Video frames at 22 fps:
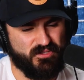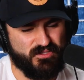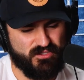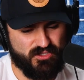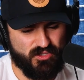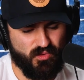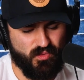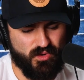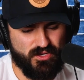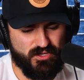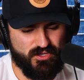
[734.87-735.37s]

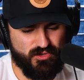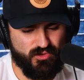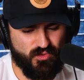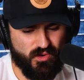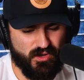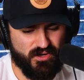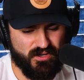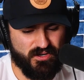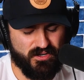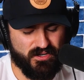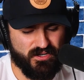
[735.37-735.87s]
So when you
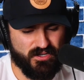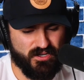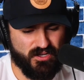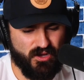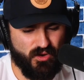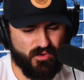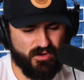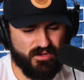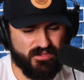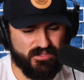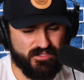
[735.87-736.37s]
were
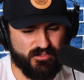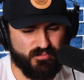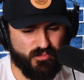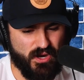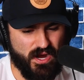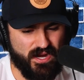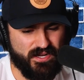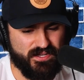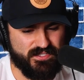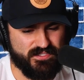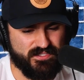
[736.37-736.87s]
going to these
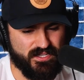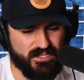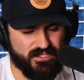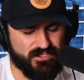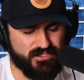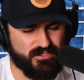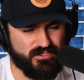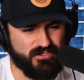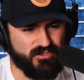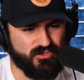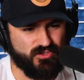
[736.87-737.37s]
practice
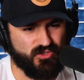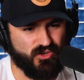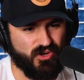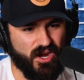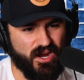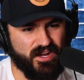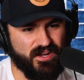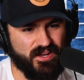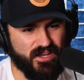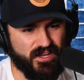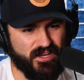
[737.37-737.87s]
sessions and
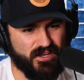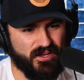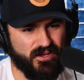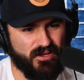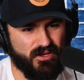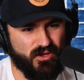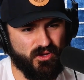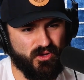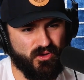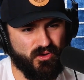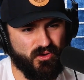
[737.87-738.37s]
training,
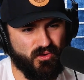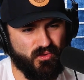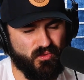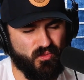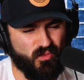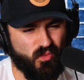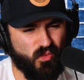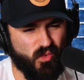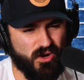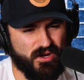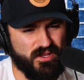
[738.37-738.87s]

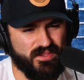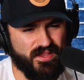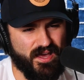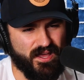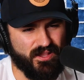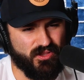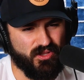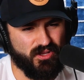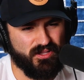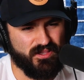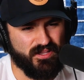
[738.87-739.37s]
what did
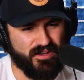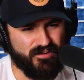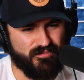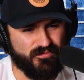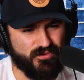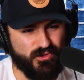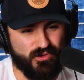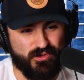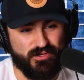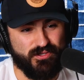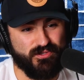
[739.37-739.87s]
that look like
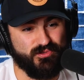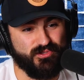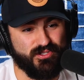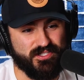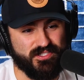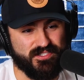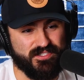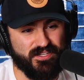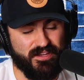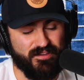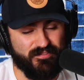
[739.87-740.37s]
for you? You
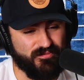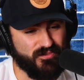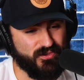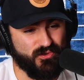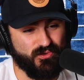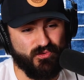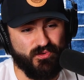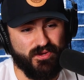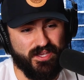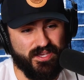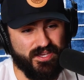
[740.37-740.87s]
just, if
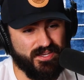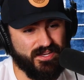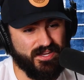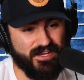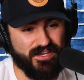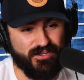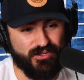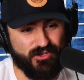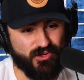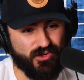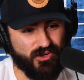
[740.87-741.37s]
you eat
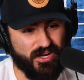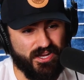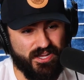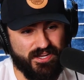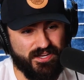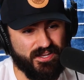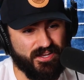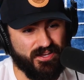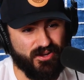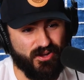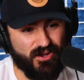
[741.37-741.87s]
it, you're
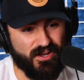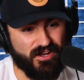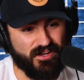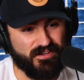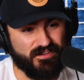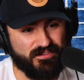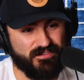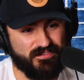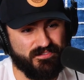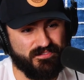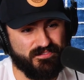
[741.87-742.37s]
eating it
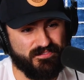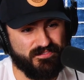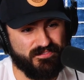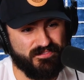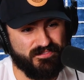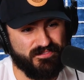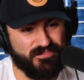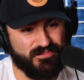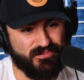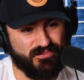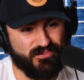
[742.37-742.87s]
on
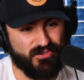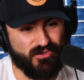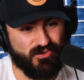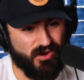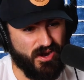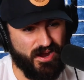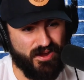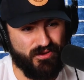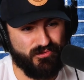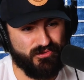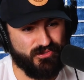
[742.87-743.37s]
the
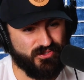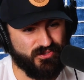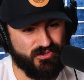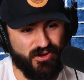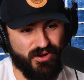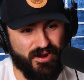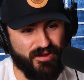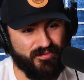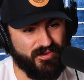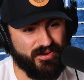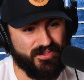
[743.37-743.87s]
ground? You
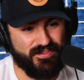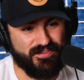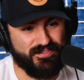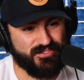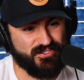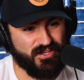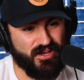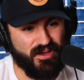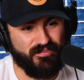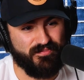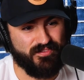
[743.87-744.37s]
don't have anything
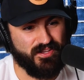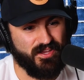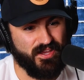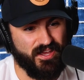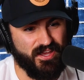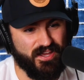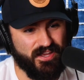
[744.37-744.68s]
soft to hit?